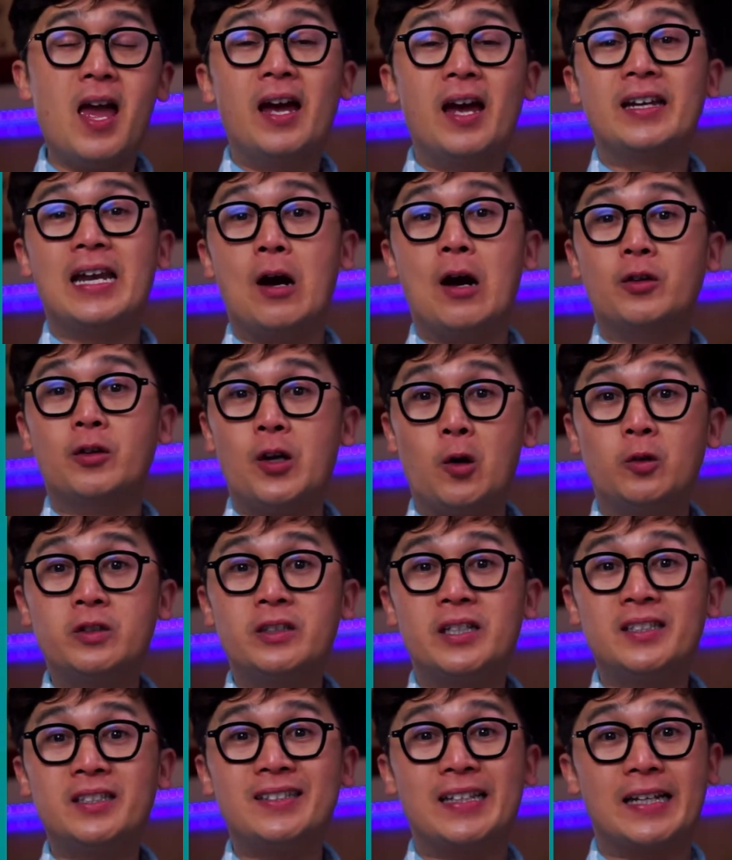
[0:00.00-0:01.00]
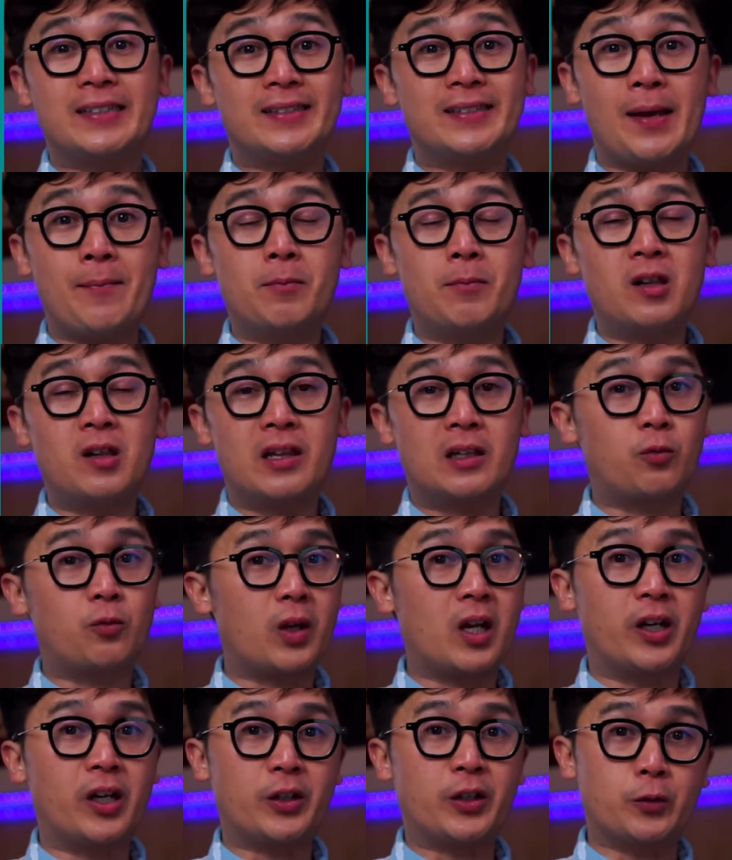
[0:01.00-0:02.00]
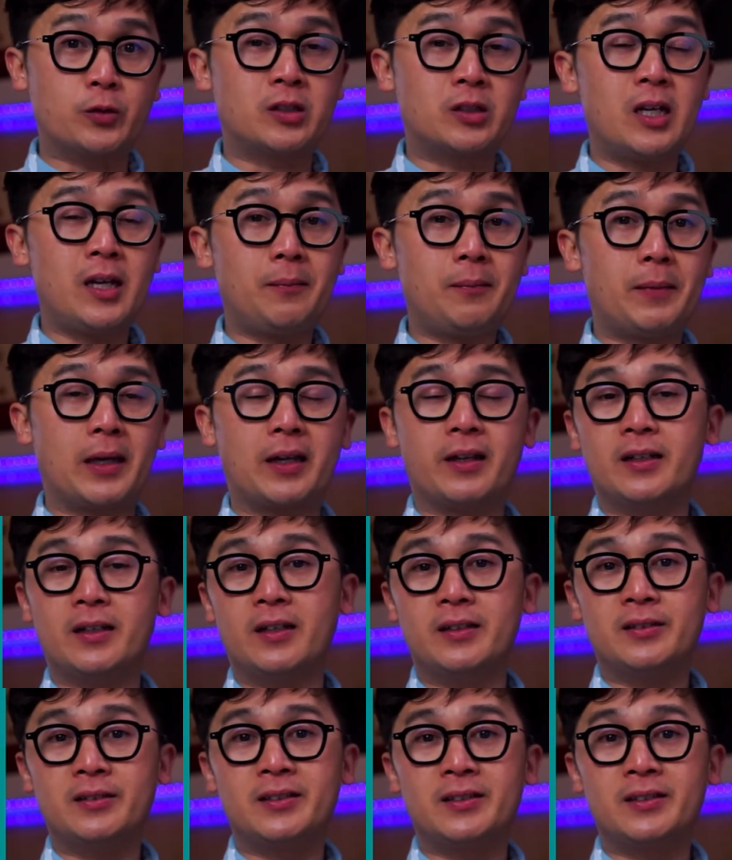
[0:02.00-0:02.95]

Now notice the symbol that we are using, because